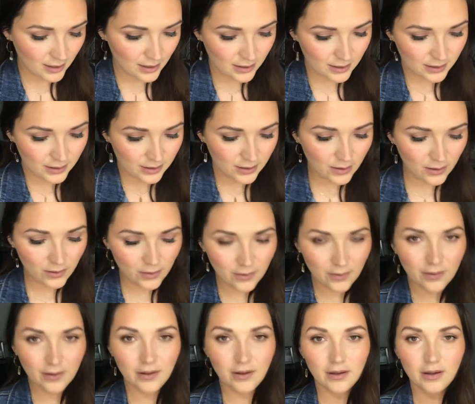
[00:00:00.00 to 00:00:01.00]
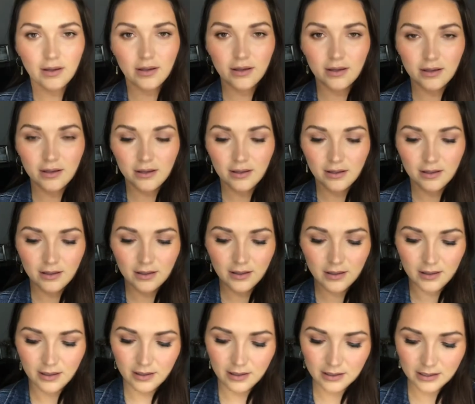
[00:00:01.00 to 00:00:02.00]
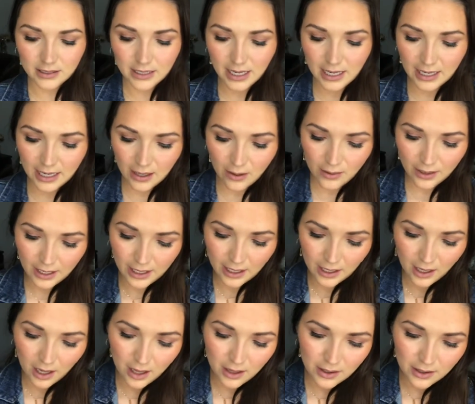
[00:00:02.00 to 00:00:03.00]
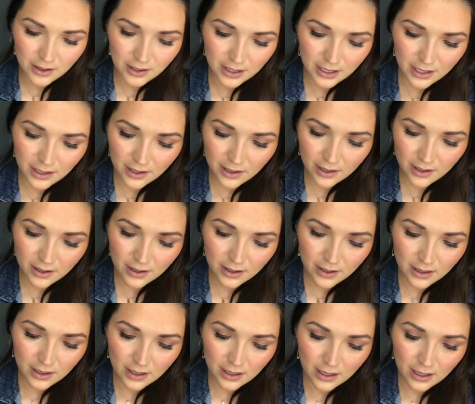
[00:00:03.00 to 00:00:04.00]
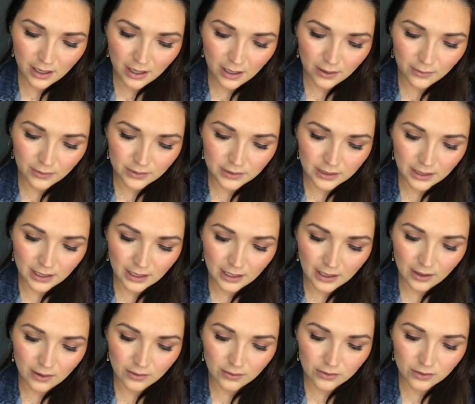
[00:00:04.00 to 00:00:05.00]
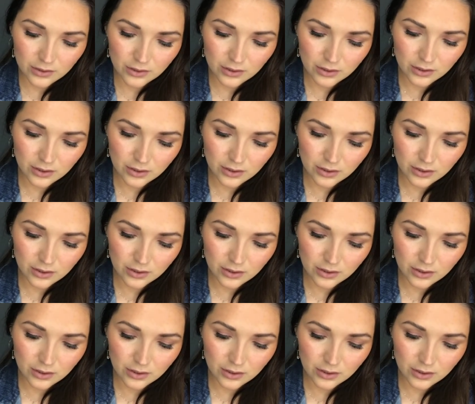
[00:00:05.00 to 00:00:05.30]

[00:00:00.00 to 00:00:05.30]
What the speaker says: So take out a color here. I will take out